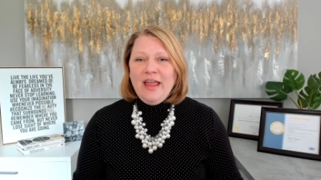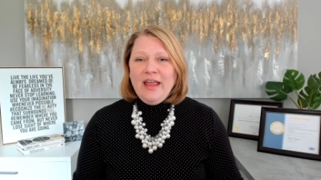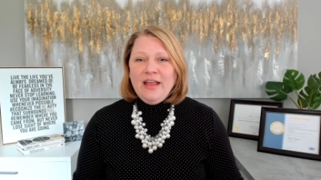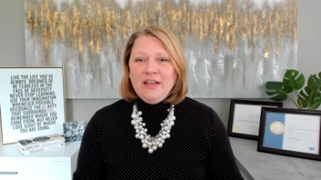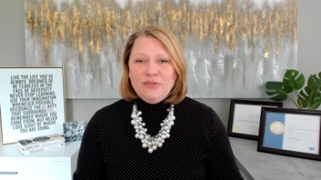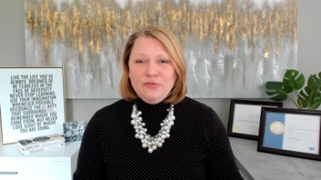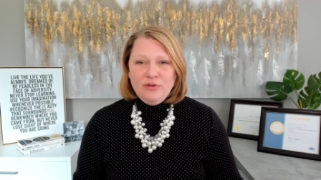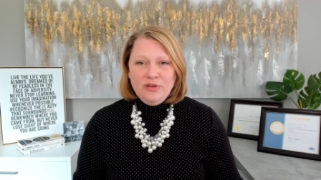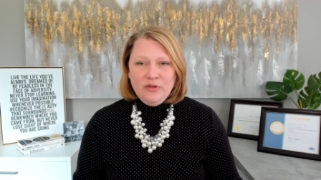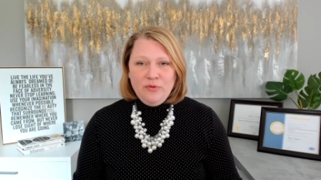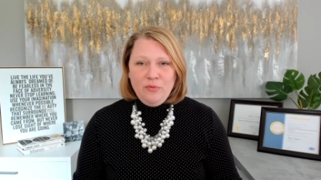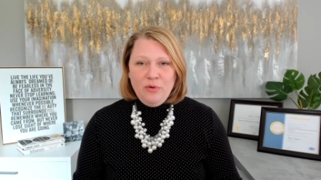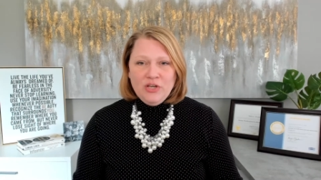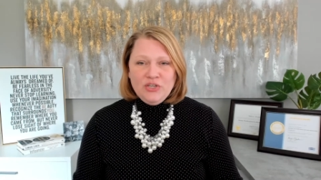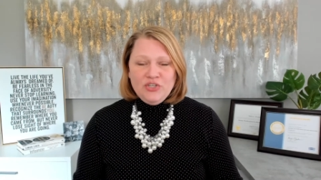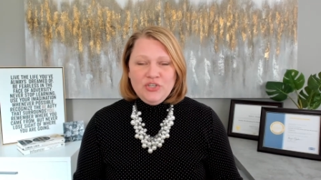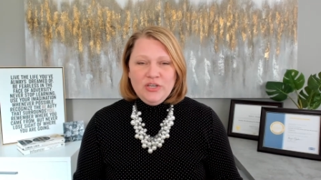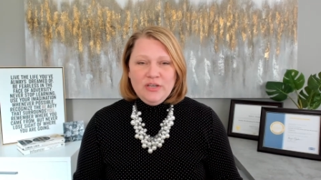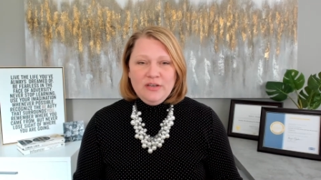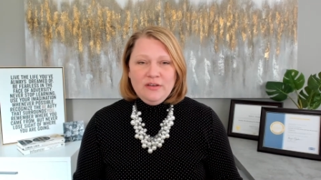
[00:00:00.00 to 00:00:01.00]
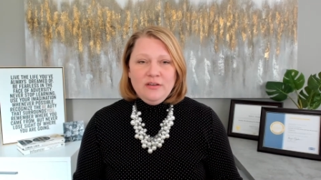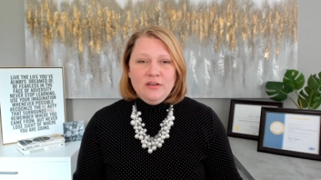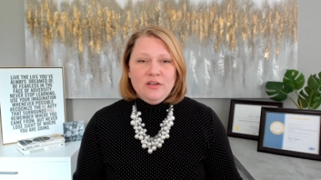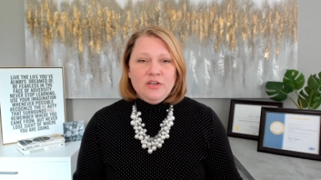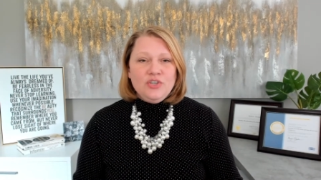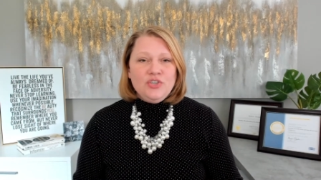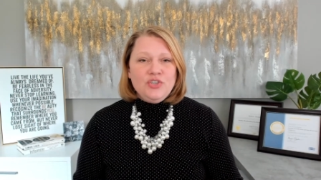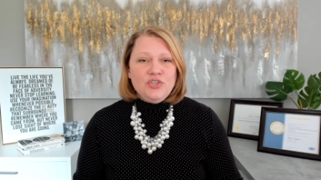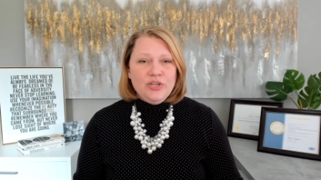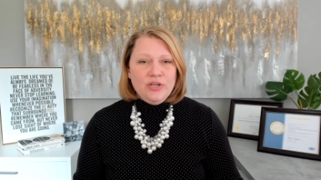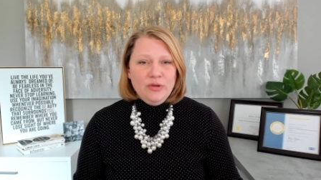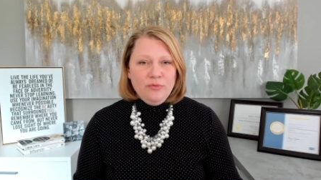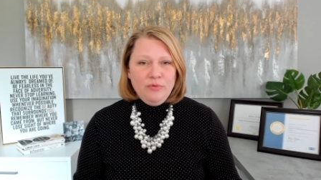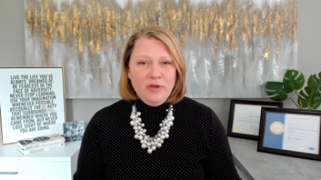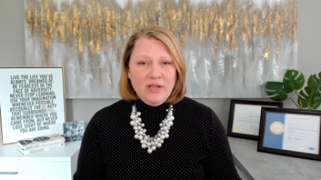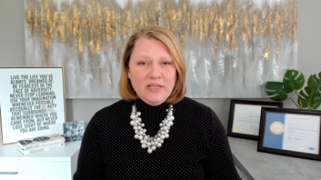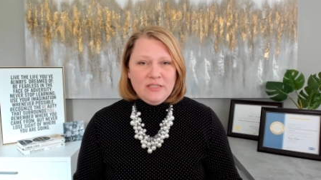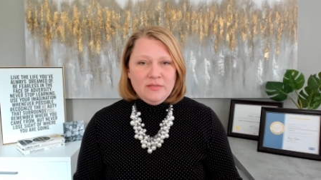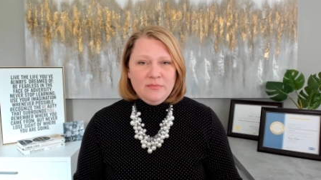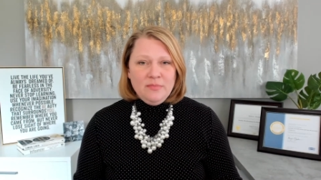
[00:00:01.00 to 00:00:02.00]
answering a question. Should a
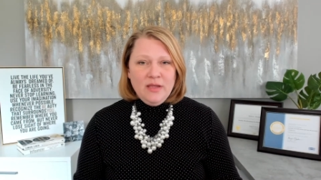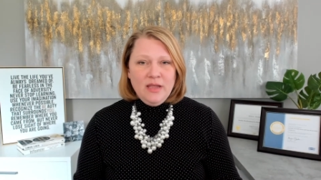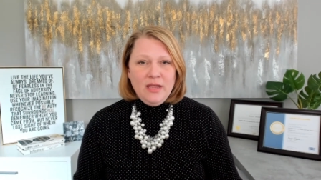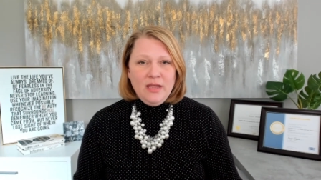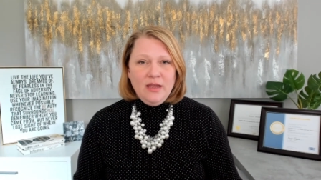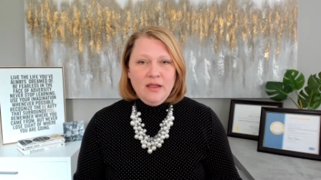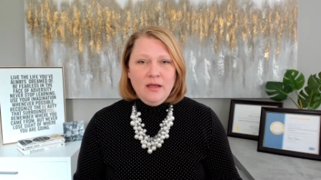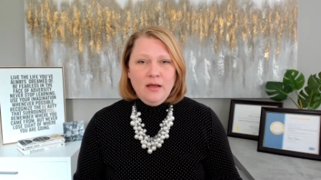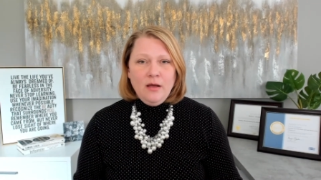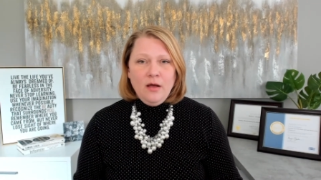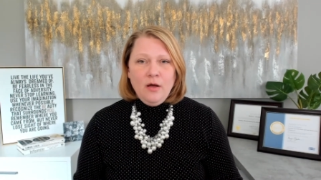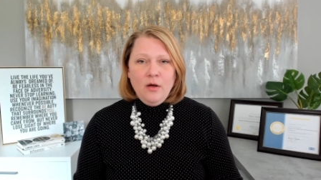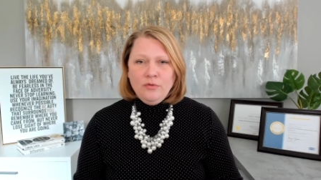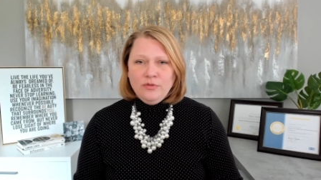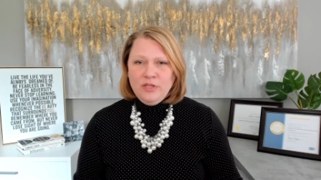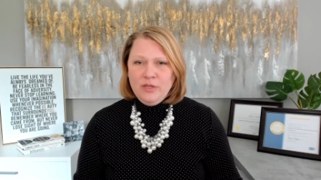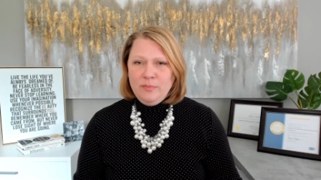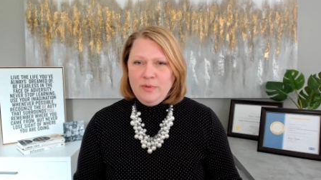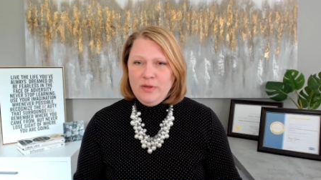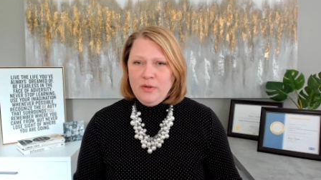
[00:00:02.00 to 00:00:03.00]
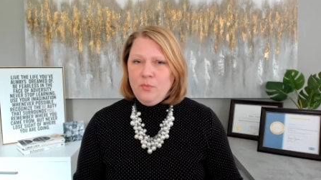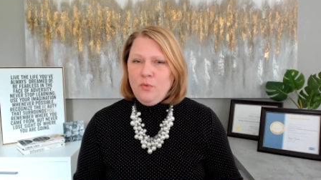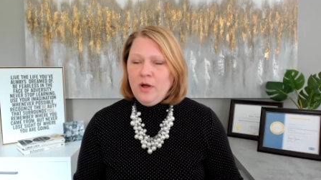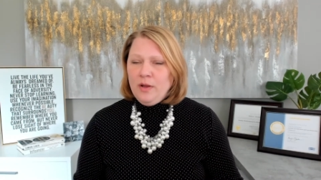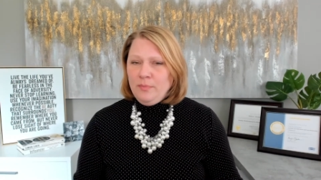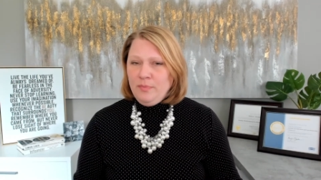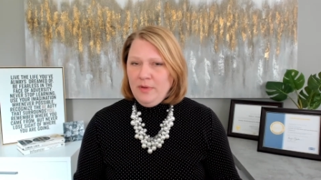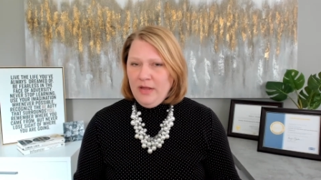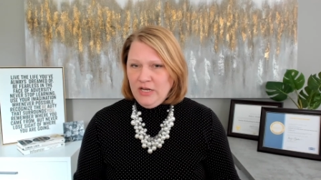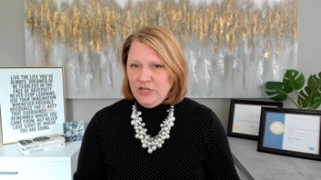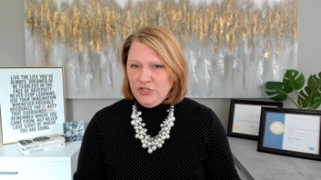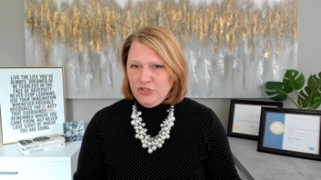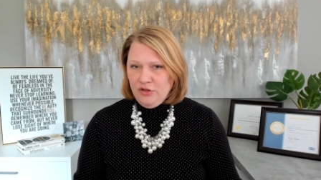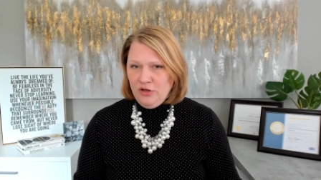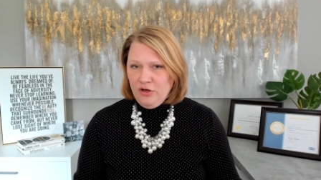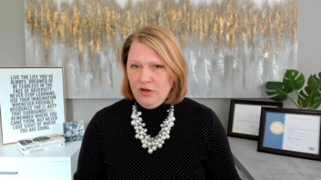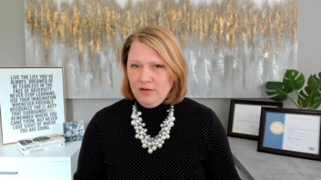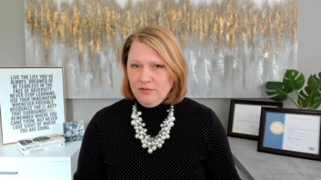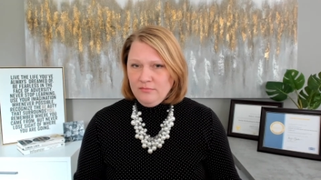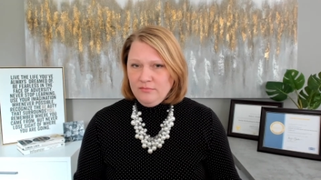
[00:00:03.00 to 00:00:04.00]
resume only be one page
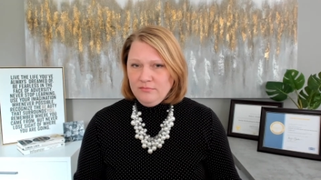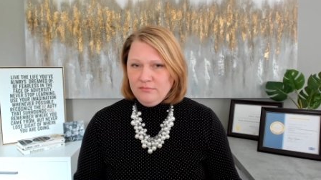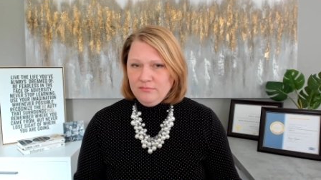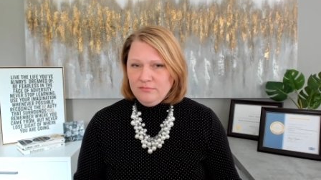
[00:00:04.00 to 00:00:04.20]
long?